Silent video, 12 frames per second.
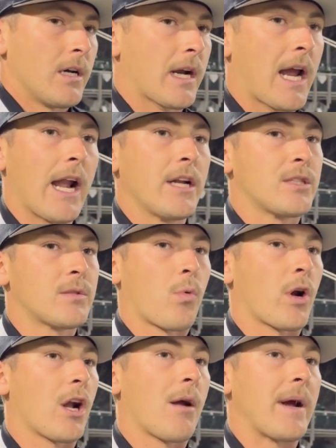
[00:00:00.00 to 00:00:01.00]
kind of just
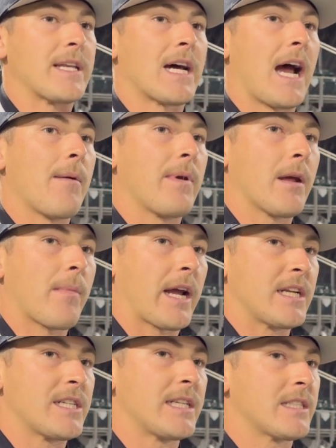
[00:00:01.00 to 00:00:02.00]
working on my timing and my
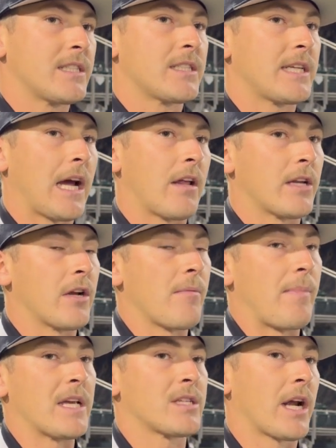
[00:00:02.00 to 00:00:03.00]
consistency out there the
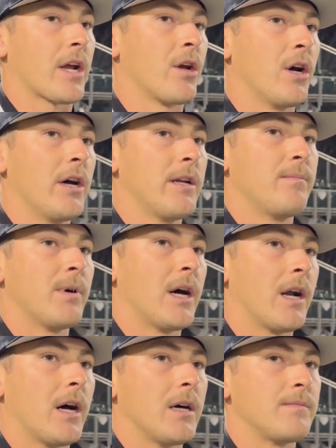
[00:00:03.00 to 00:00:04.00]
best I could, but